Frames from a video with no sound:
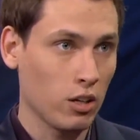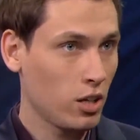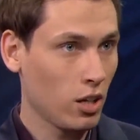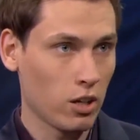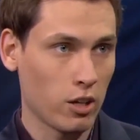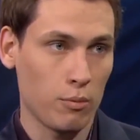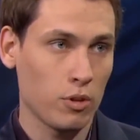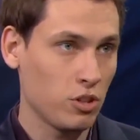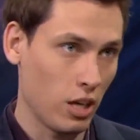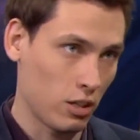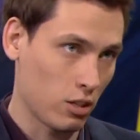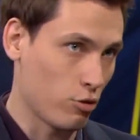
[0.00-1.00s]
kill them,
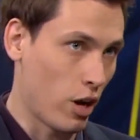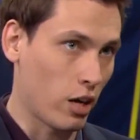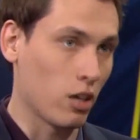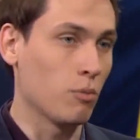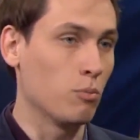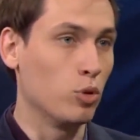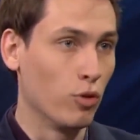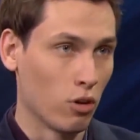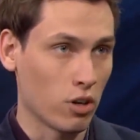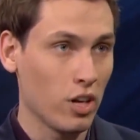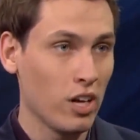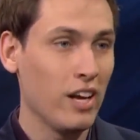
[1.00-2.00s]
take the Dragon, move on.